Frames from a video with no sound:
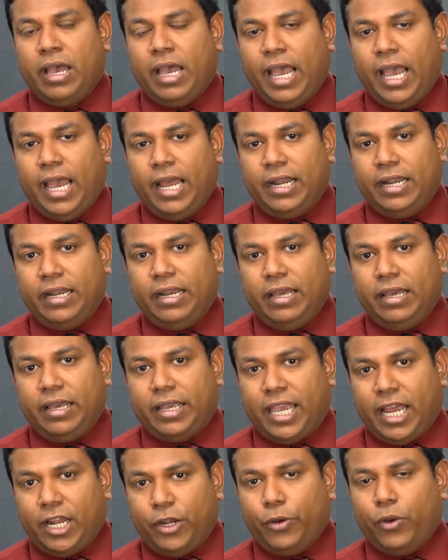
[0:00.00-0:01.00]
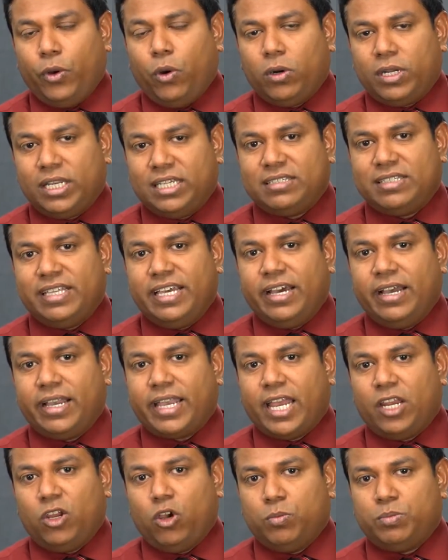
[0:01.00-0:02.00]
And can you notice there,
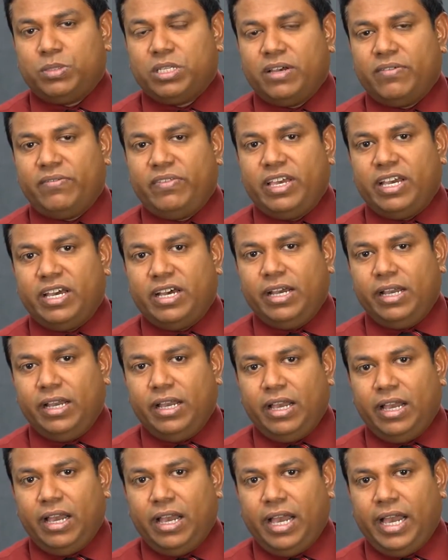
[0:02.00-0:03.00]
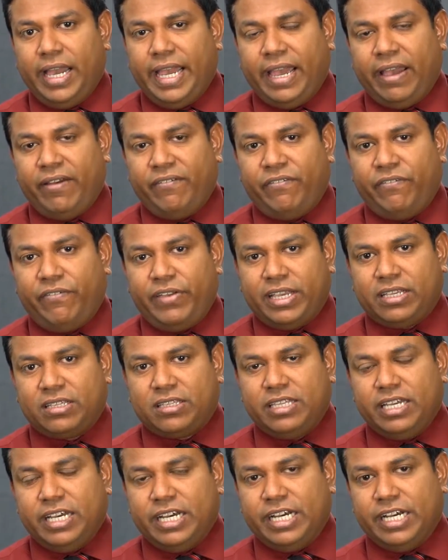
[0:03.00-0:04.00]
can you observe there, I have fixed
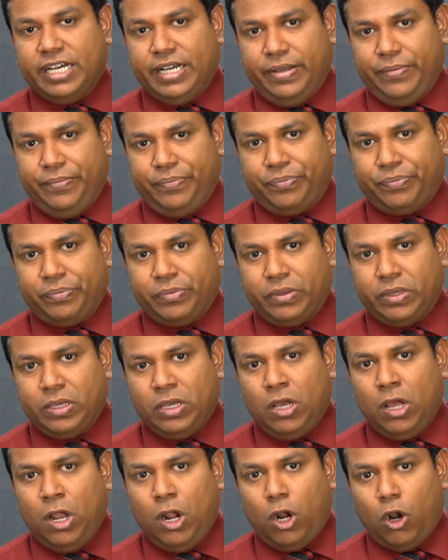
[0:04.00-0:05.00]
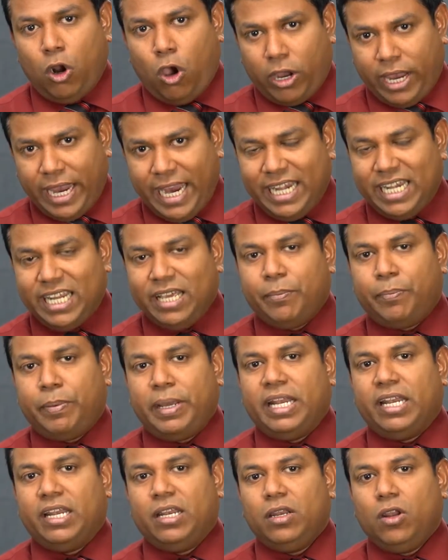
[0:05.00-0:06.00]
the locating
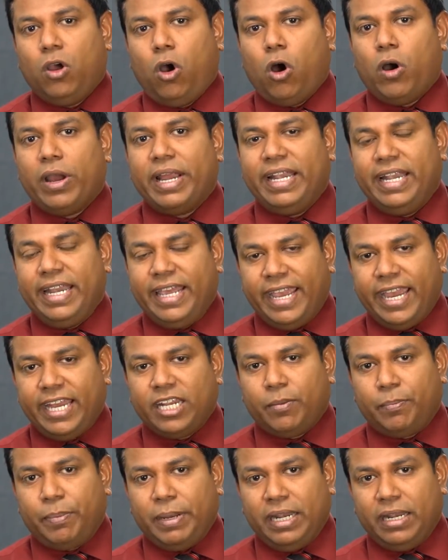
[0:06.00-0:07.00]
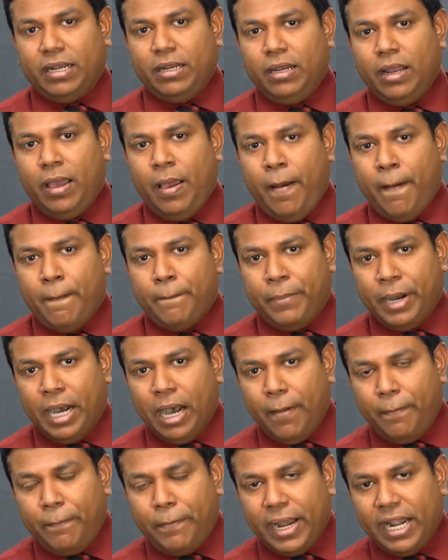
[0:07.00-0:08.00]
pin or indicator pin
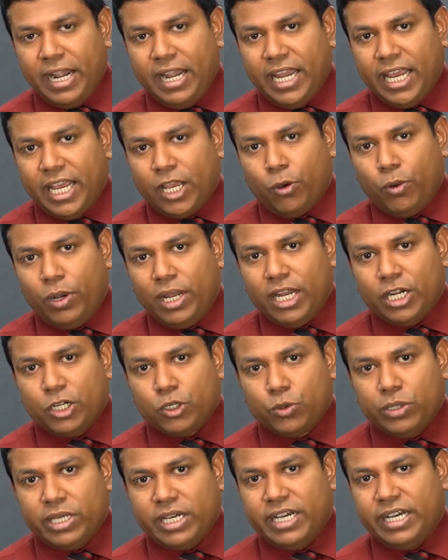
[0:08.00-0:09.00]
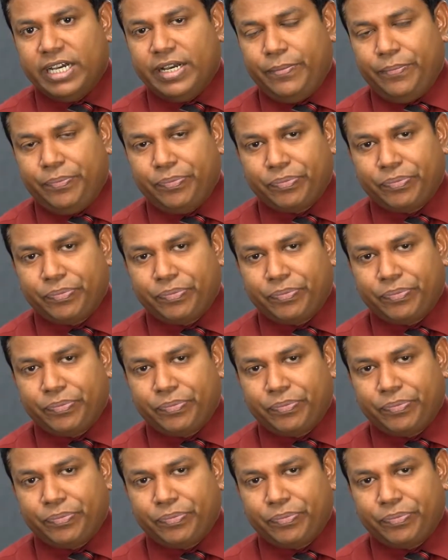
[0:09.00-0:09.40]
perpendicular to the